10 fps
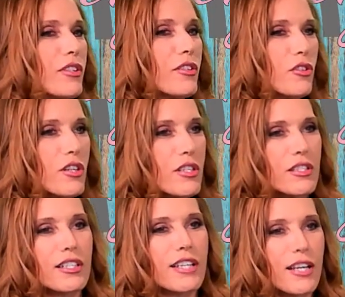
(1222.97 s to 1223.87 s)

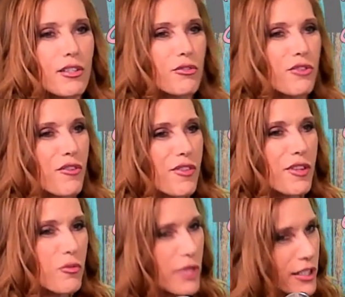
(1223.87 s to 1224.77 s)
Christy and I told you
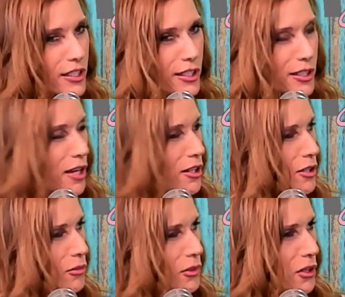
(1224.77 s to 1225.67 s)
everything we did, now
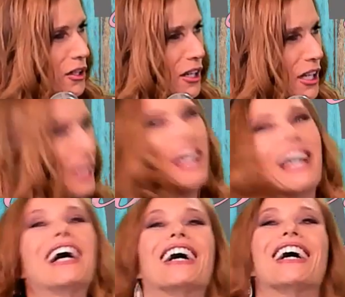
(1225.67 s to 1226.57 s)
come
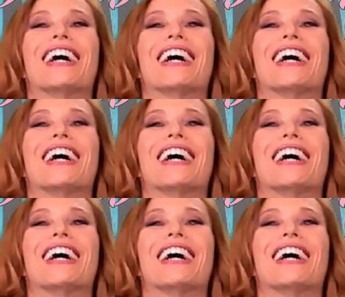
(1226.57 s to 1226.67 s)
on.